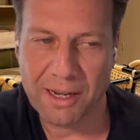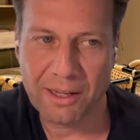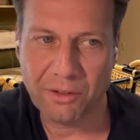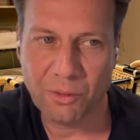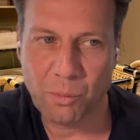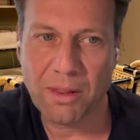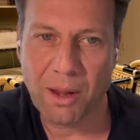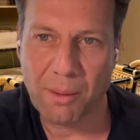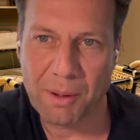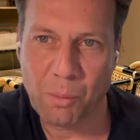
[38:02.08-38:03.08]
lessons.
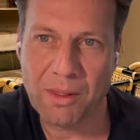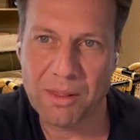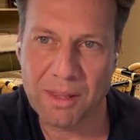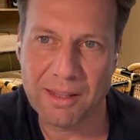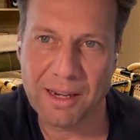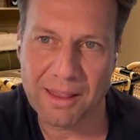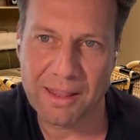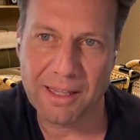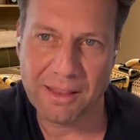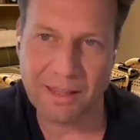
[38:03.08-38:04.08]
One thing that I
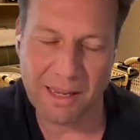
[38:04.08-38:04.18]
think